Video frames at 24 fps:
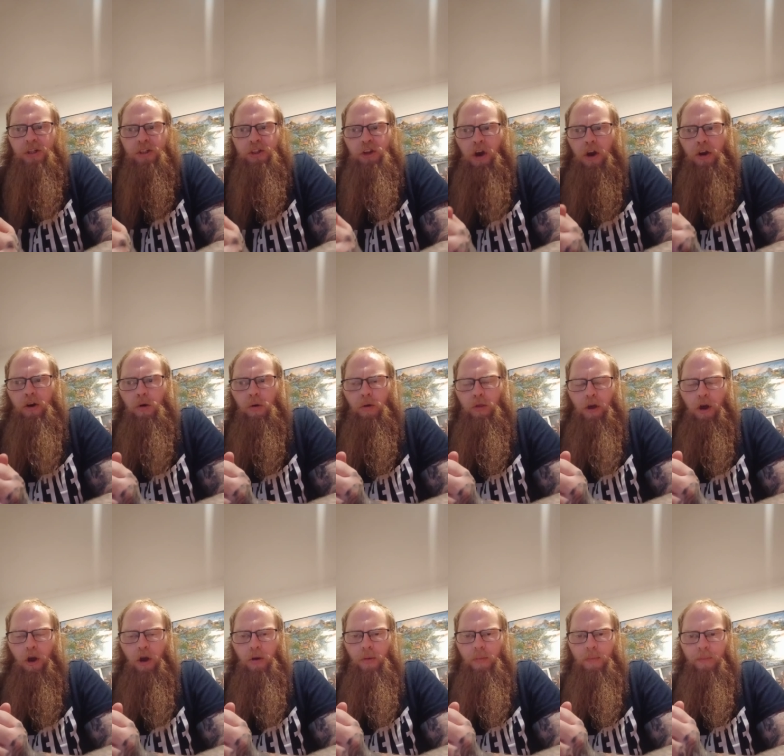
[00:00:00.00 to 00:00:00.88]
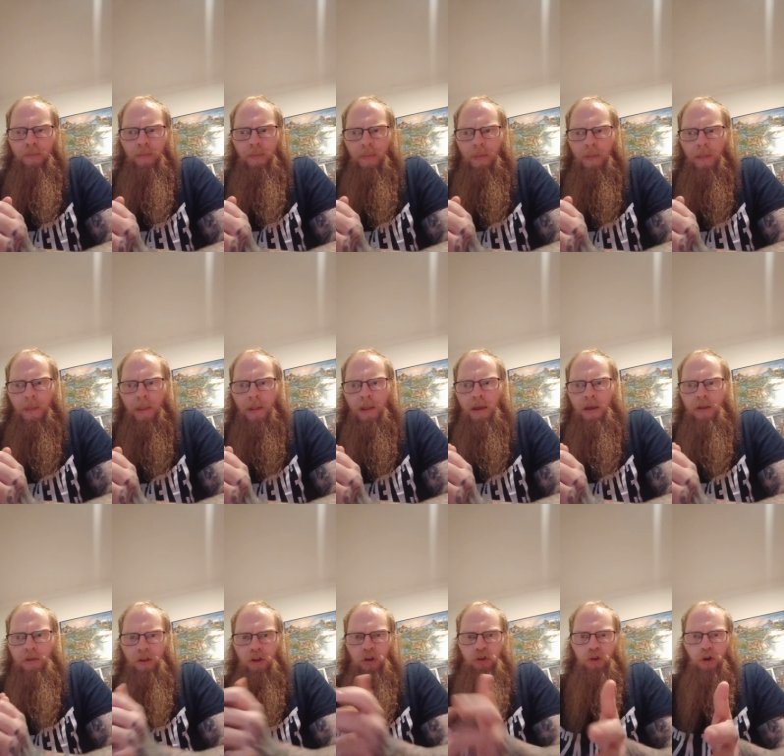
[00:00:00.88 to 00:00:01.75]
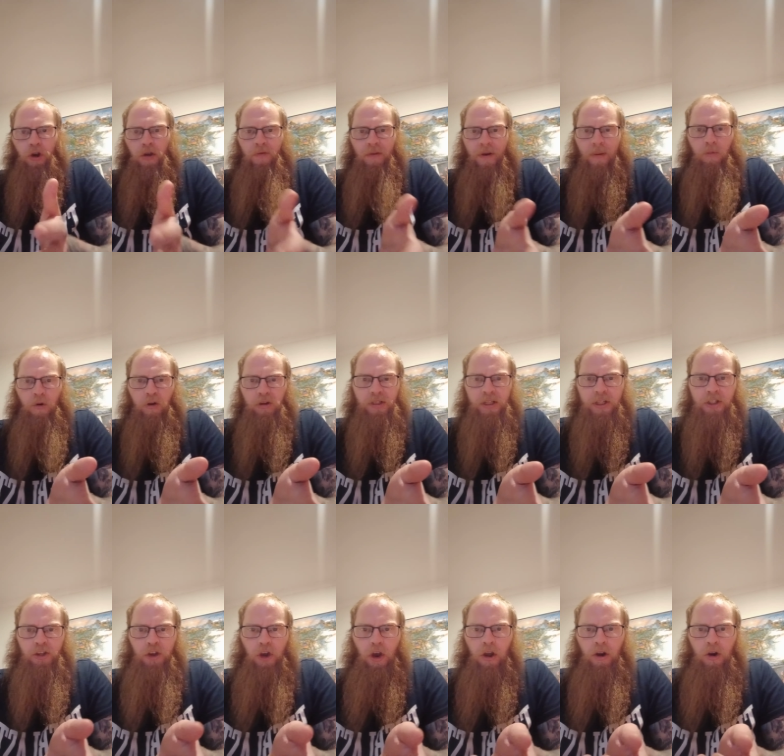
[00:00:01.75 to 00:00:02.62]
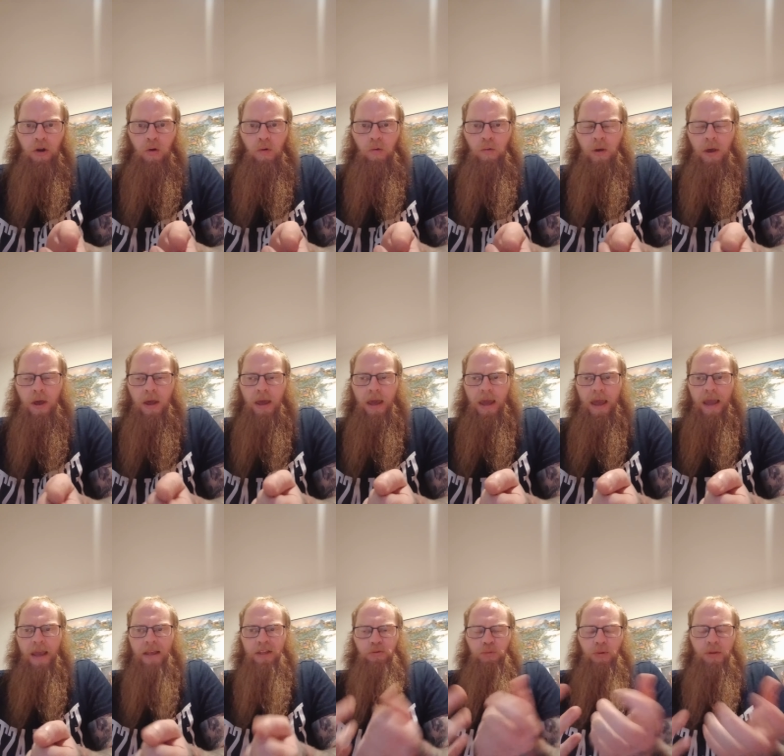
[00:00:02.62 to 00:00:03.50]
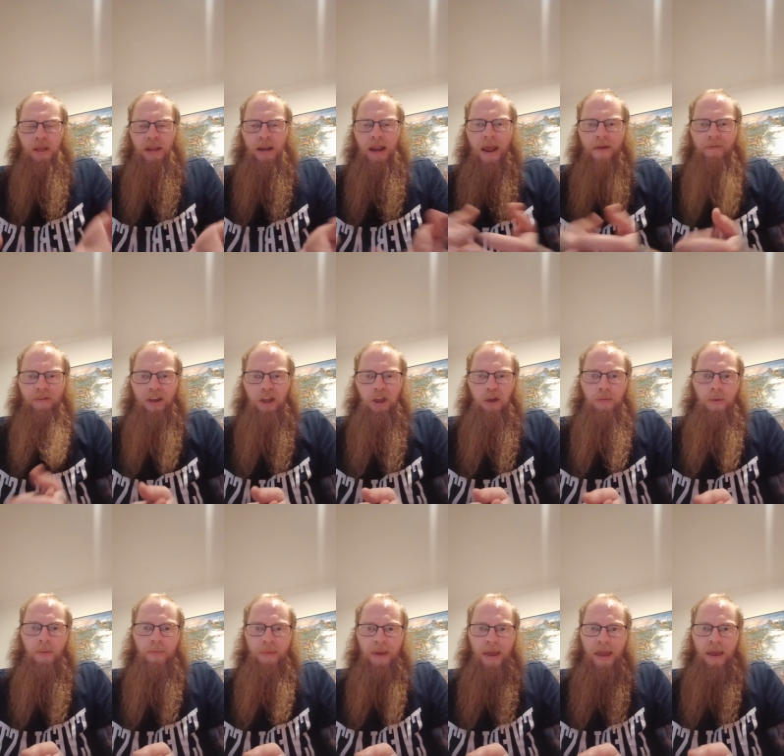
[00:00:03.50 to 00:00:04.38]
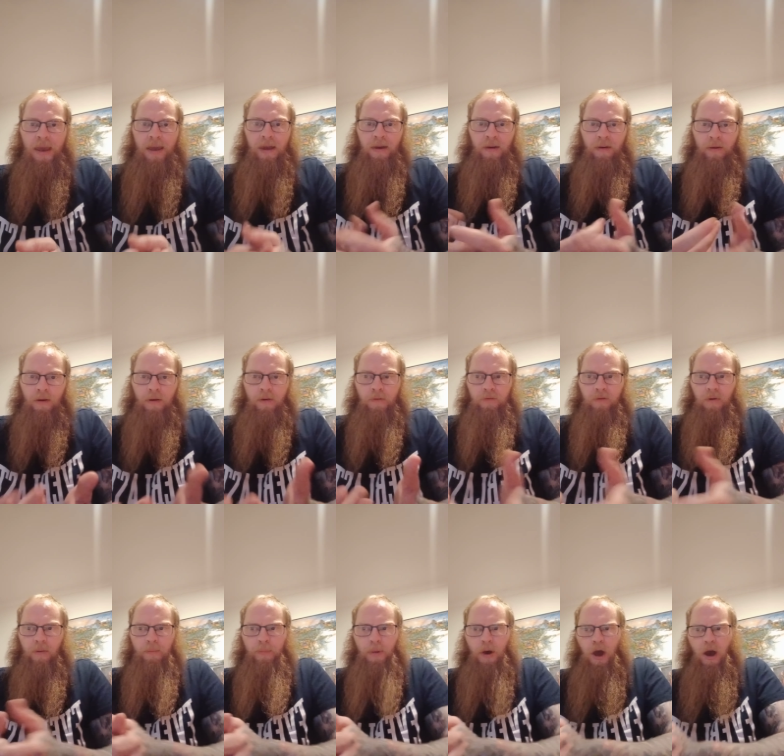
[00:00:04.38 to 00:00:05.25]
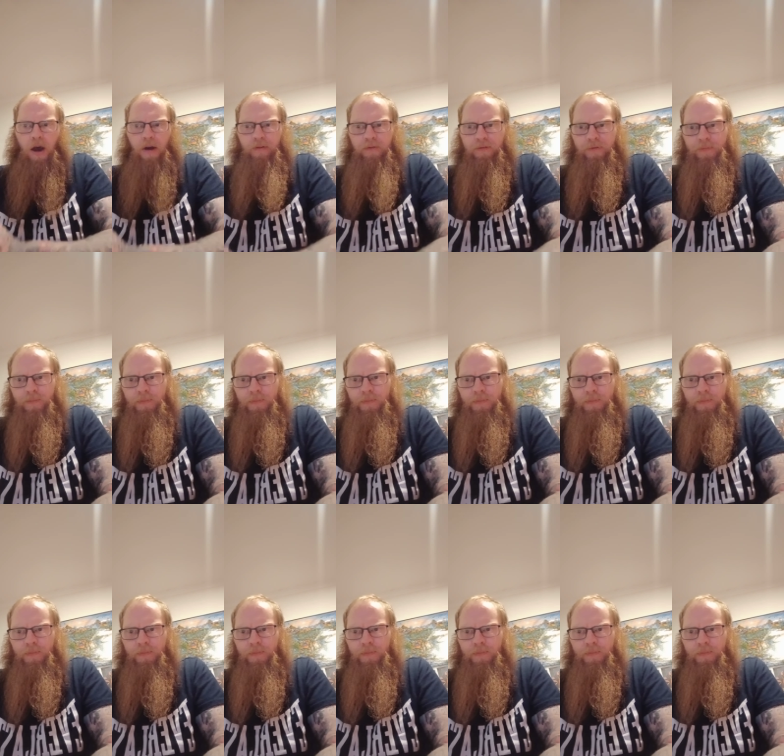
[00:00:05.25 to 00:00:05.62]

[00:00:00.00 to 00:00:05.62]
eternal, though the truth and what's eternal is within every human being from birth.